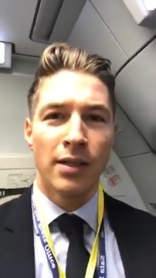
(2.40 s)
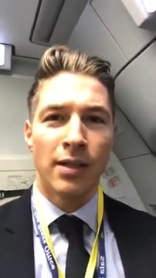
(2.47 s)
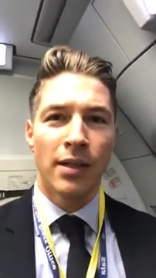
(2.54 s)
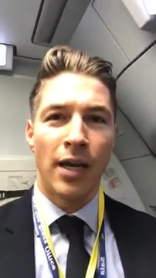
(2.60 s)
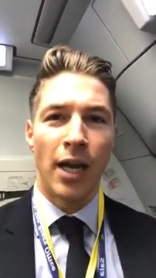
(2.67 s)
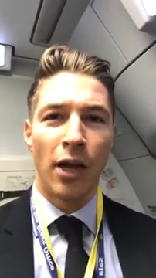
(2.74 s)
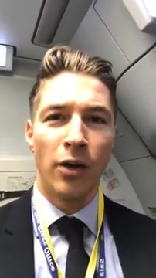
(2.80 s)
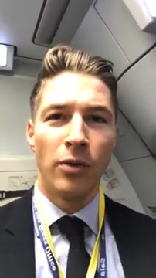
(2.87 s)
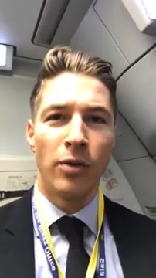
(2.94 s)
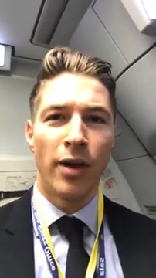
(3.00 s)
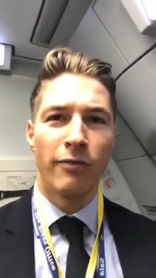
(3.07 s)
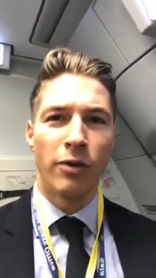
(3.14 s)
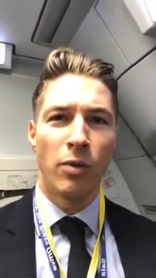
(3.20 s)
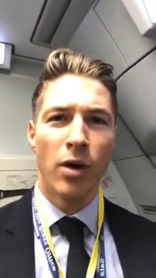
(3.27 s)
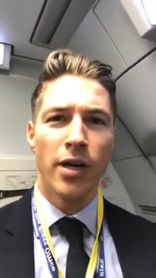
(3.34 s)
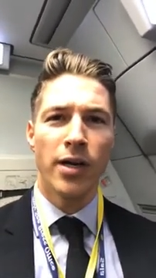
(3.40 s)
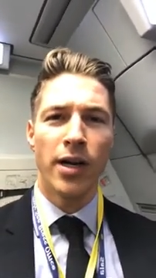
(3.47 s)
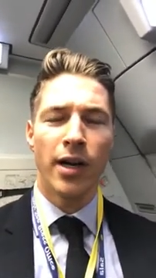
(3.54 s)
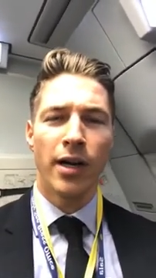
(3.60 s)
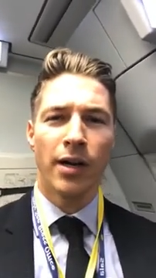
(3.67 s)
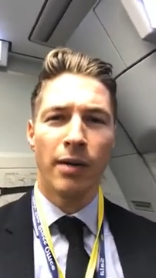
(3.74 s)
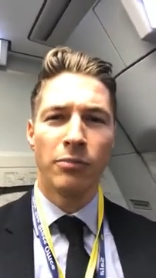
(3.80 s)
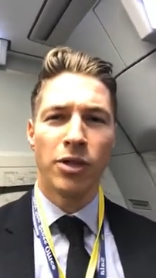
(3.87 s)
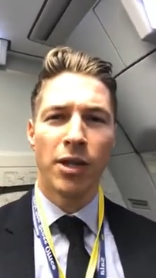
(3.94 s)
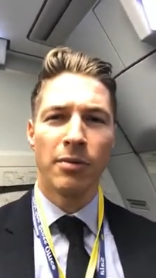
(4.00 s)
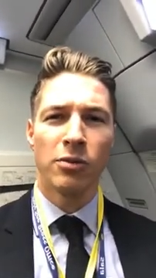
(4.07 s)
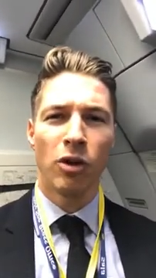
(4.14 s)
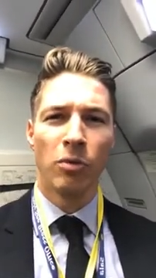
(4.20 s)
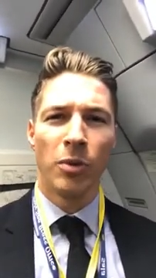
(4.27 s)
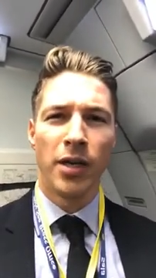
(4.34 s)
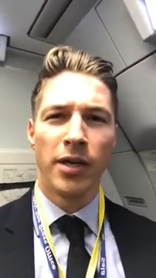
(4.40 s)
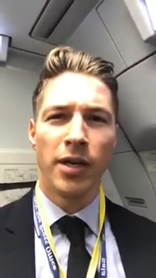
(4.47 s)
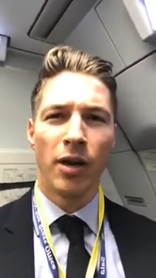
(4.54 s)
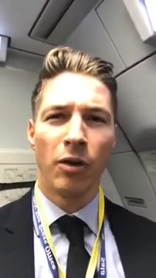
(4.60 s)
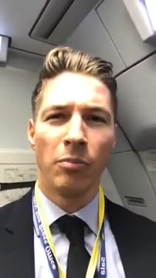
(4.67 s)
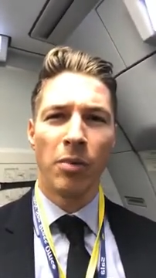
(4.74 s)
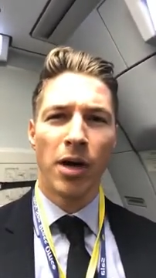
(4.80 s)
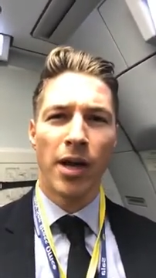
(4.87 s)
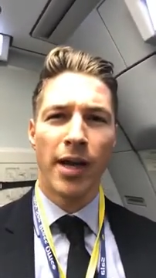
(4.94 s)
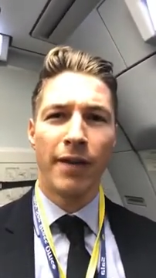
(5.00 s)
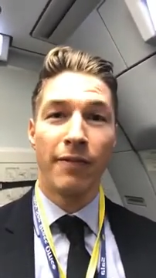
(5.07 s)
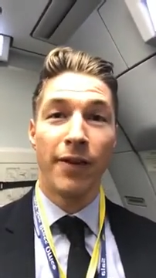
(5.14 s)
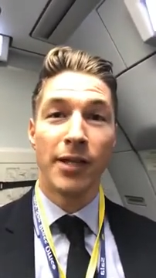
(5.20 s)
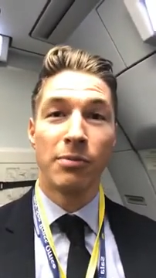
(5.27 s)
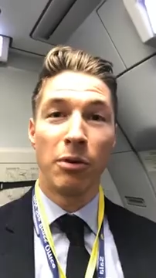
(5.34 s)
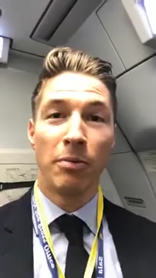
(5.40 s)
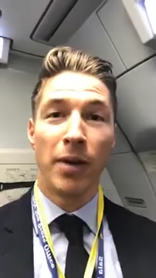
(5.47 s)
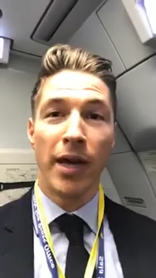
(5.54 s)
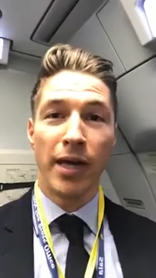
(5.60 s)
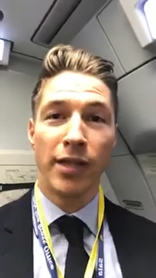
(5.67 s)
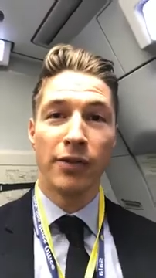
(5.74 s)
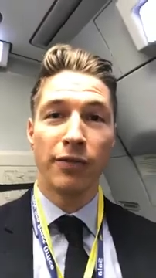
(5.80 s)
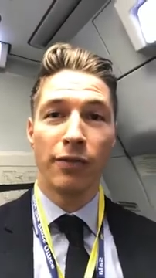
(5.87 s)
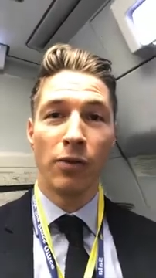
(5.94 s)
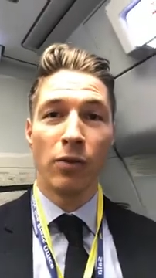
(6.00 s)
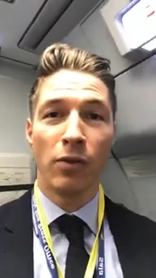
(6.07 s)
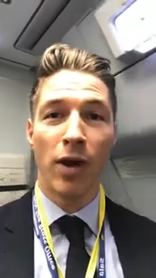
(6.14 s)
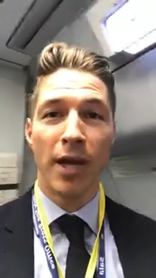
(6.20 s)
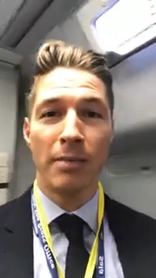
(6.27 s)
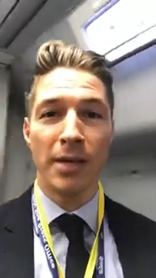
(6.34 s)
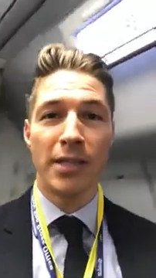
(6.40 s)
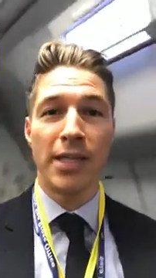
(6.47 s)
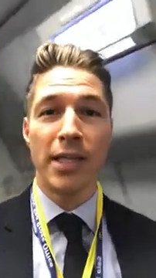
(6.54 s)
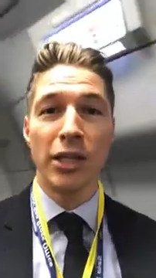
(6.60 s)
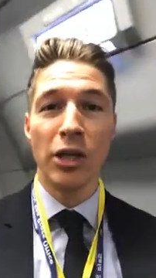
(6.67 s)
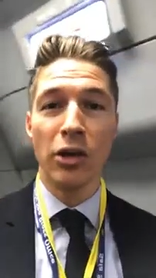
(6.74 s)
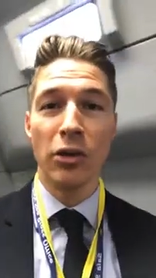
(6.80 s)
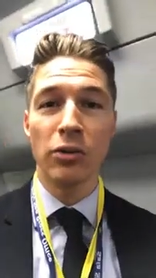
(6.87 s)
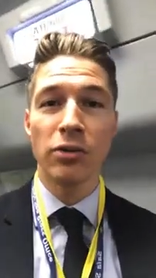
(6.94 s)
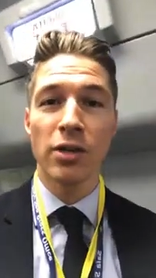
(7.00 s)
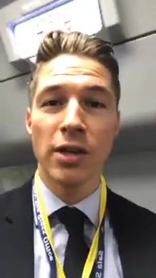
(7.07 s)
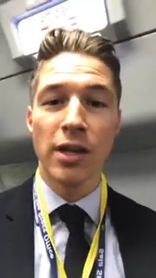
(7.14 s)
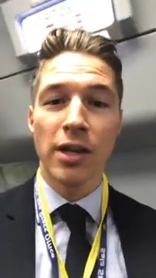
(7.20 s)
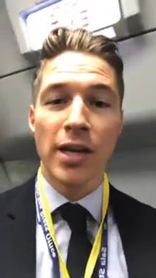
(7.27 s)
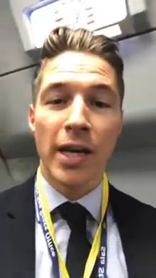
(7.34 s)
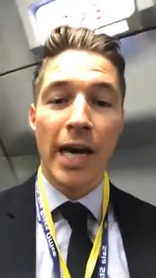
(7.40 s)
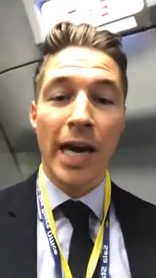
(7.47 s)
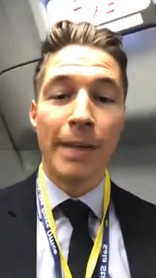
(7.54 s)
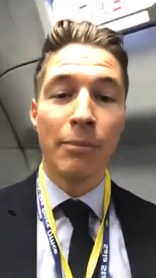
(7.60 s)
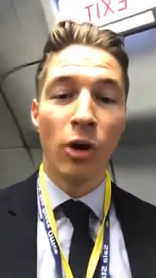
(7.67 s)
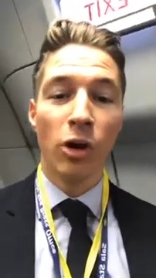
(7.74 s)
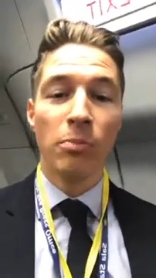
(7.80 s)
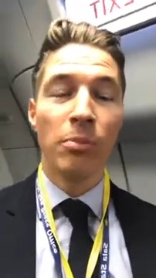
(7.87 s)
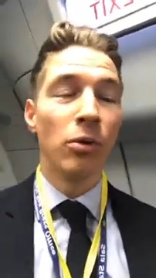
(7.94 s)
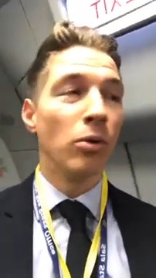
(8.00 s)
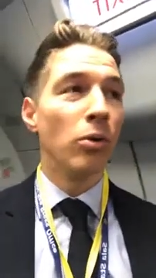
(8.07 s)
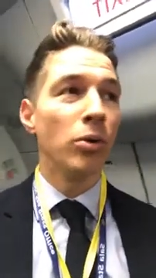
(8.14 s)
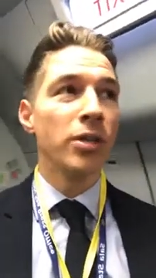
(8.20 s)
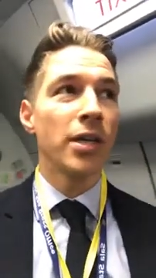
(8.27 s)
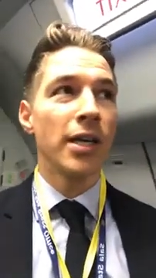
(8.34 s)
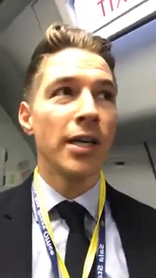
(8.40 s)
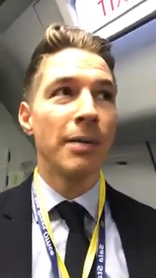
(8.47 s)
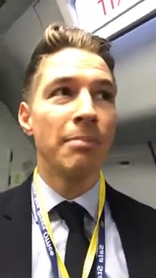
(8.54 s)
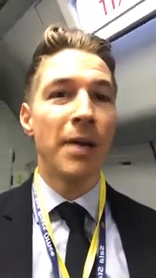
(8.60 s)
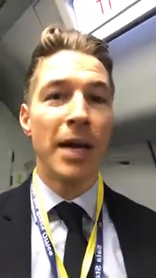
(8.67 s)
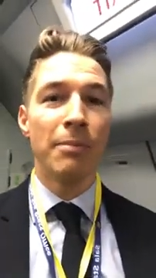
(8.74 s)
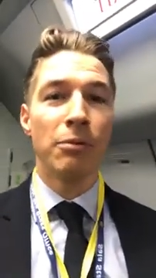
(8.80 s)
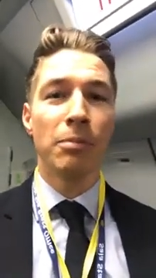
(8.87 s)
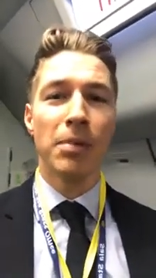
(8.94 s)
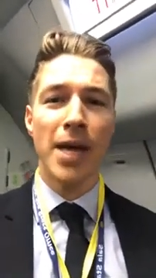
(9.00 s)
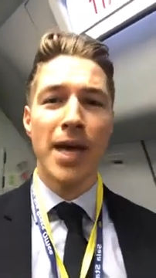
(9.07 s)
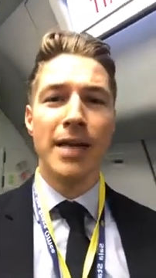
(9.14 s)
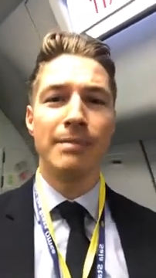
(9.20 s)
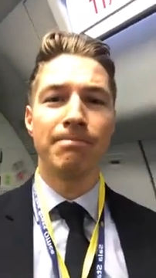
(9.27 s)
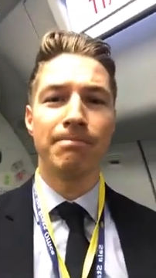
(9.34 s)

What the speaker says: Hello everyone, I'm James Longman on my Facebook page for ABC News, and I'm on board the Papal plane.